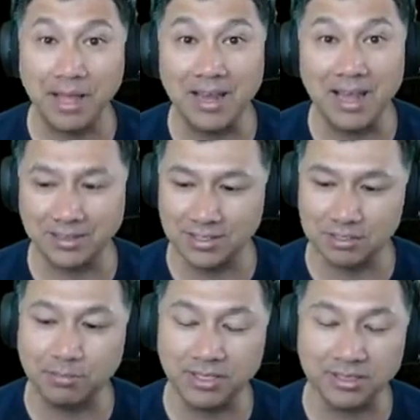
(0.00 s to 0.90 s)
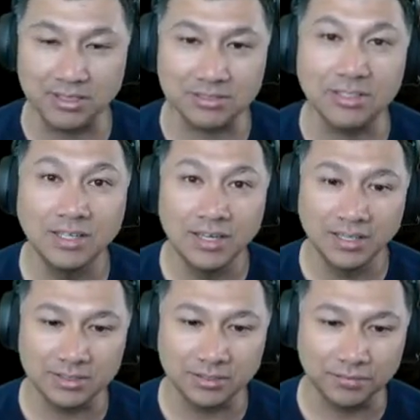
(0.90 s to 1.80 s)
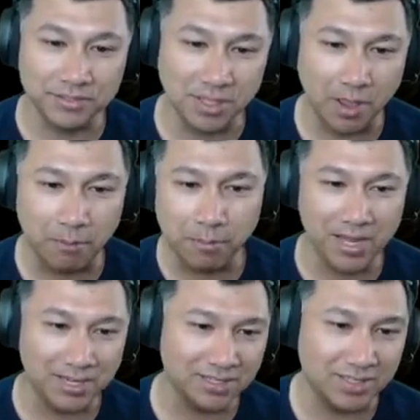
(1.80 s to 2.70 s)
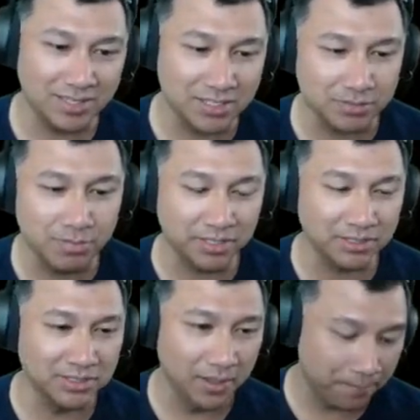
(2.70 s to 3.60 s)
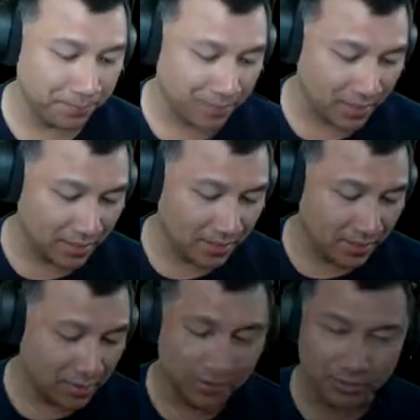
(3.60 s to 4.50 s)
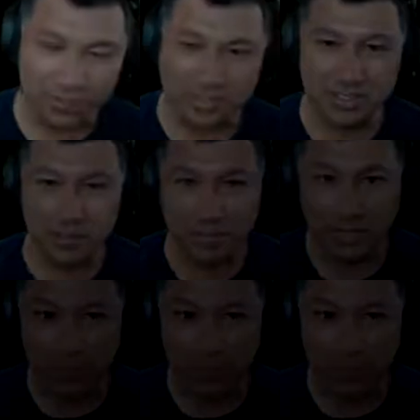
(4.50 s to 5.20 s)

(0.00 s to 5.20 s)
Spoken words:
like this build. This is the first time I'm piloting this build, so let's see if we can do